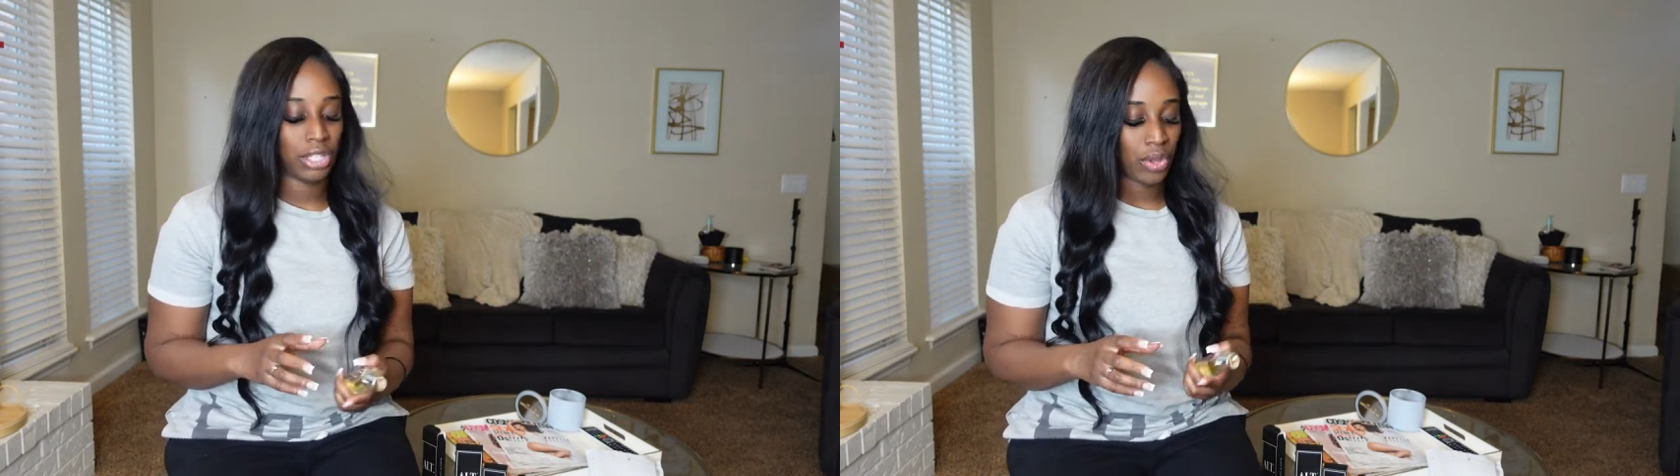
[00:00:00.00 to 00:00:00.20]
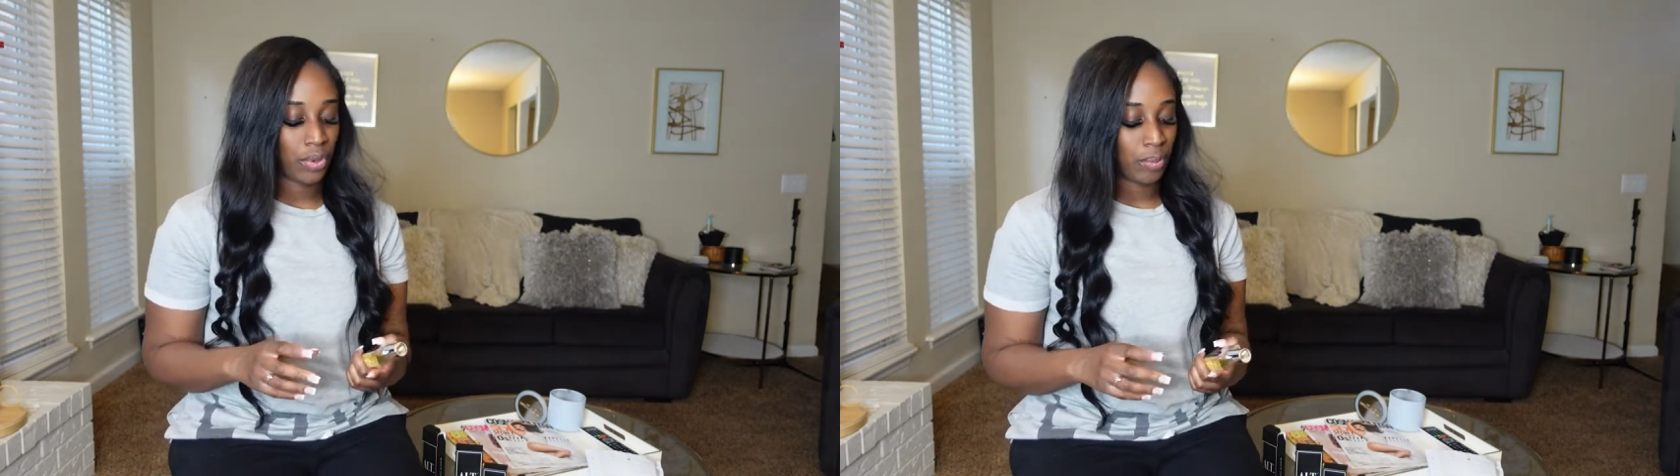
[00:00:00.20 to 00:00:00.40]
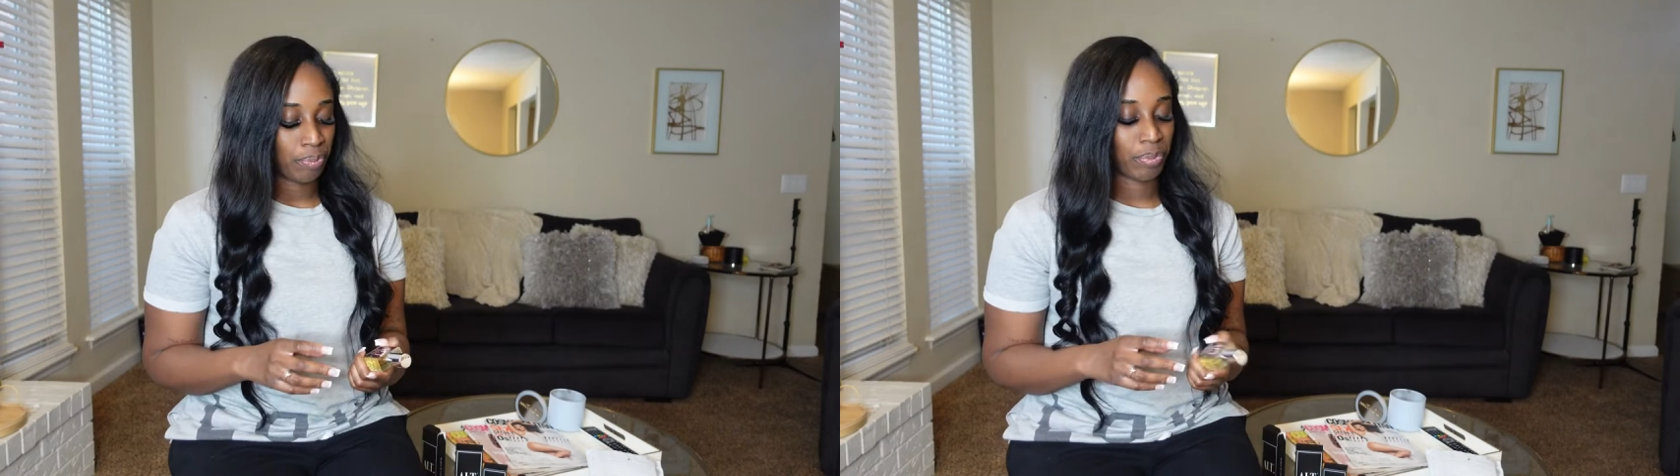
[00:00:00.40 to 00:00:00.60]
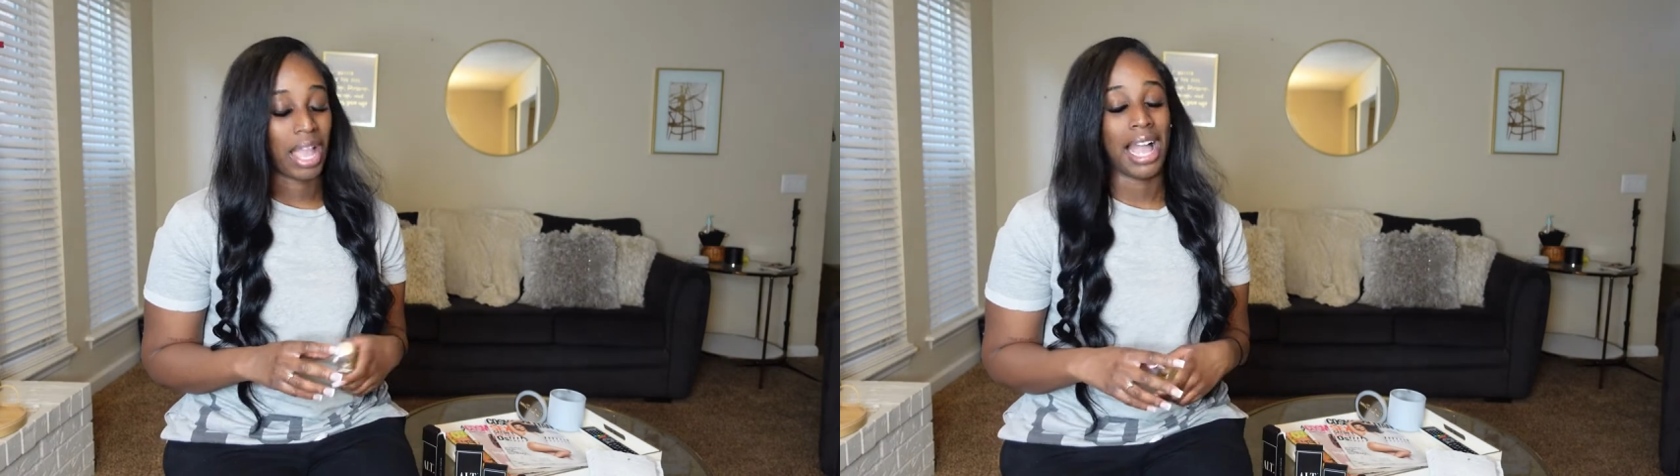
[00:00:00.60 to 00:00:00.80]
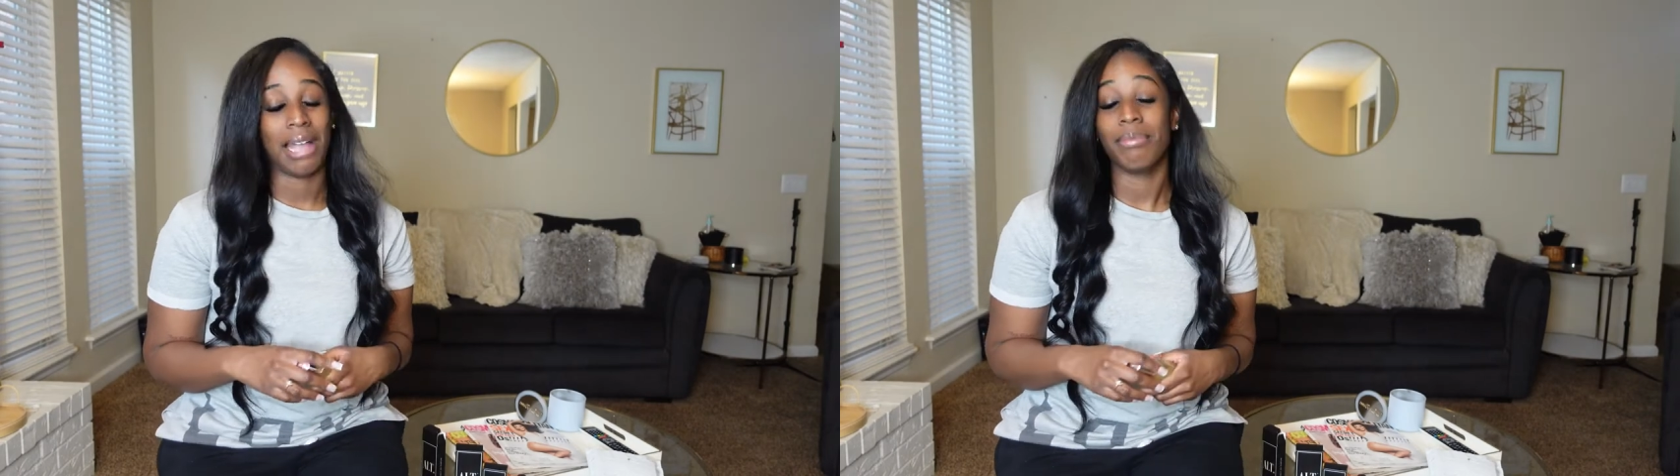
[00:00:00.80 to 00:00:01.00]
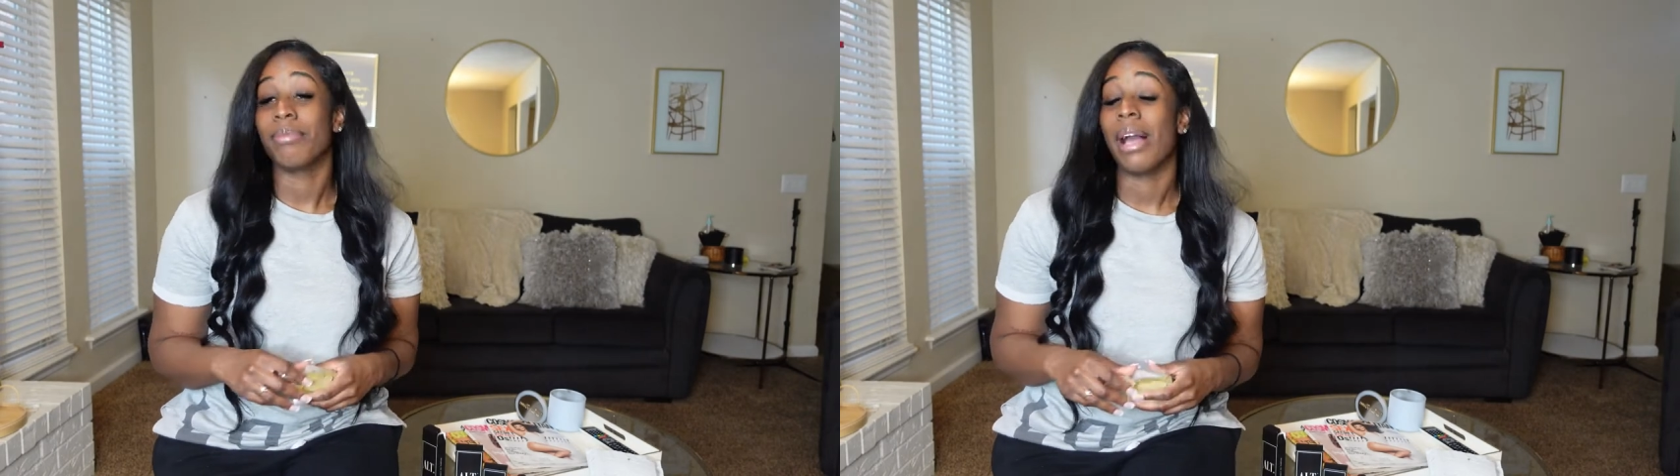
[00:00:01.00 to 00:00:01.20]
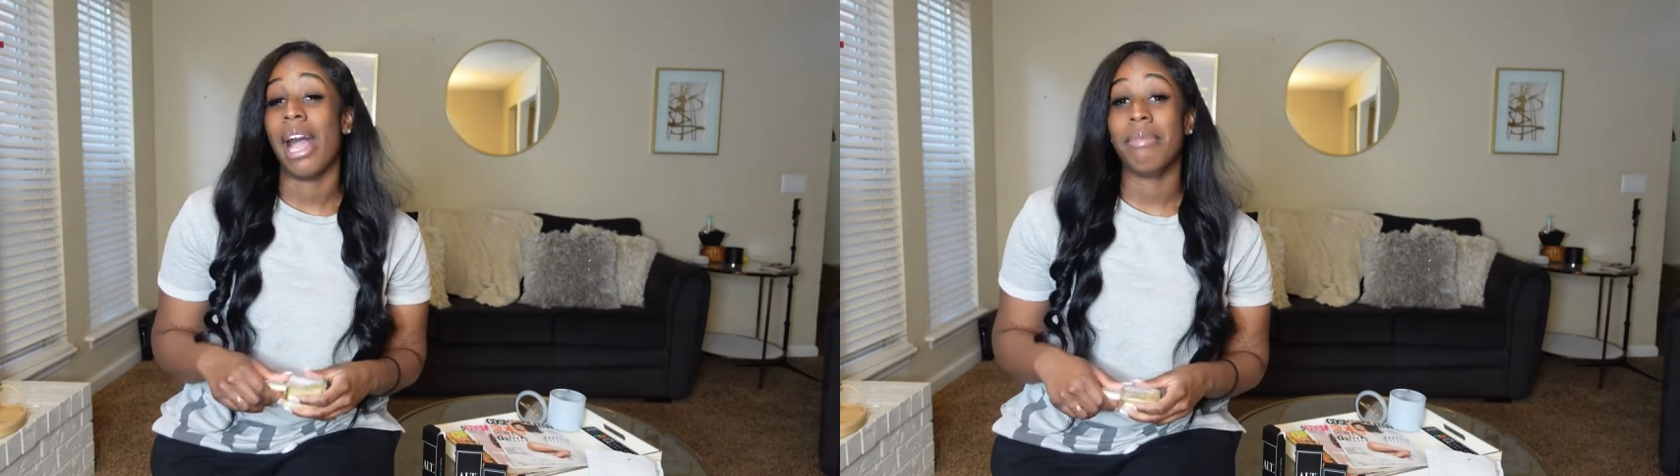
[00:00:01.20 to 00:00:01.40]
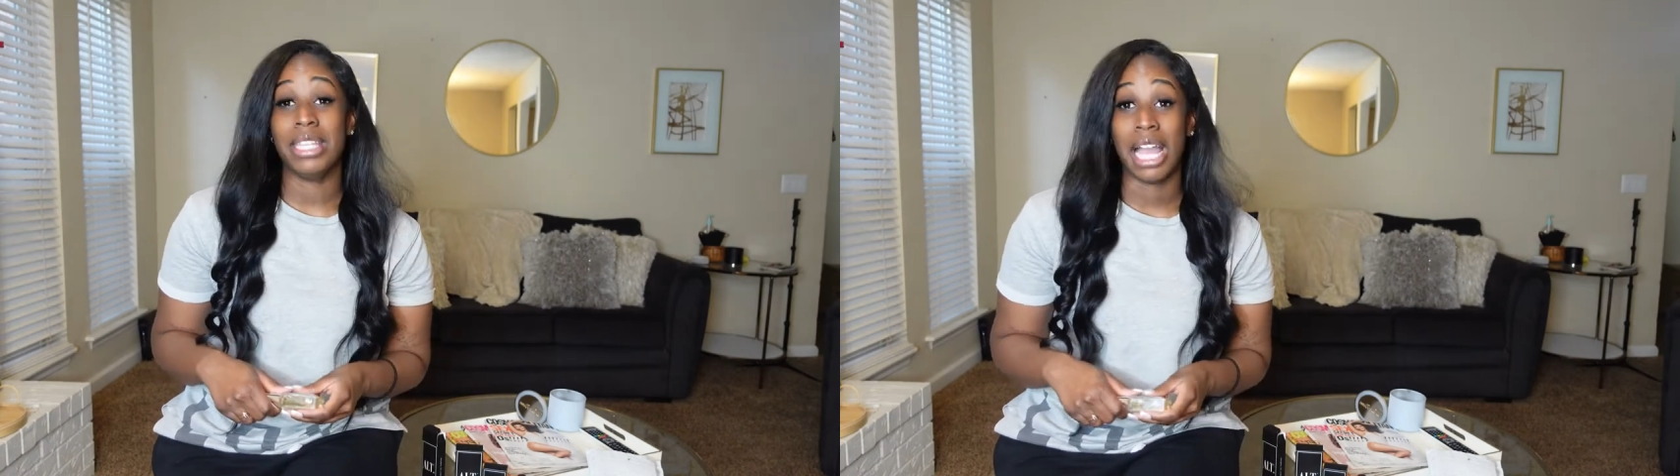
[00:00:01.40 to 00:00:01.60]
So I'm
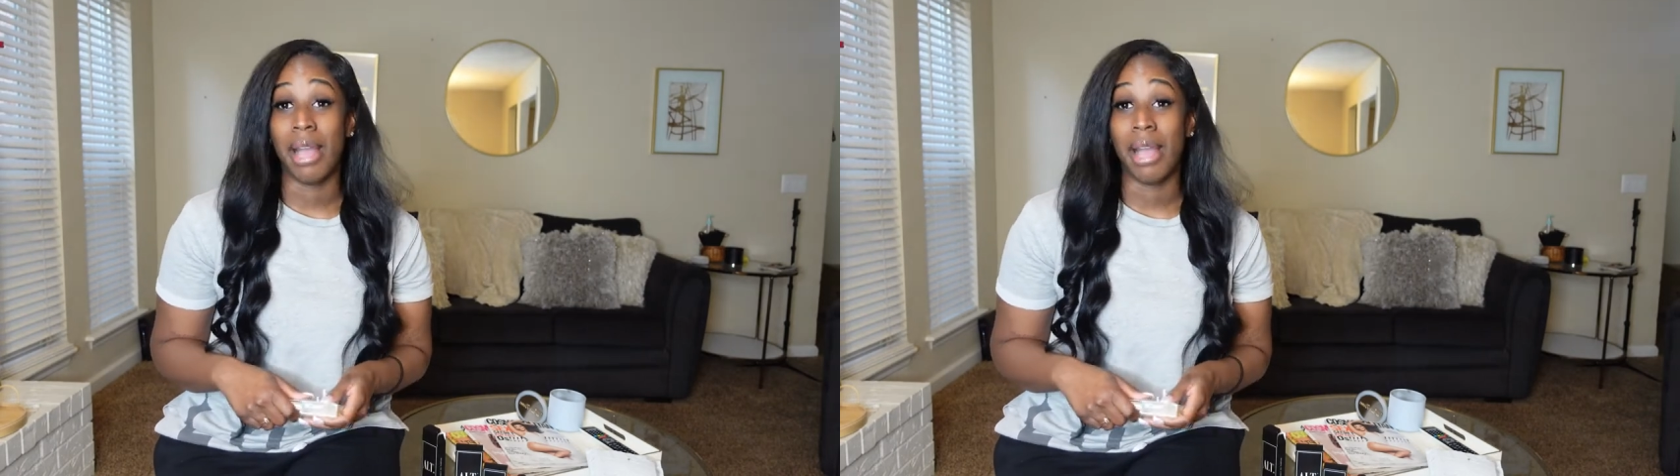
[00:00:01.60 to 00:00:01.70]
I'm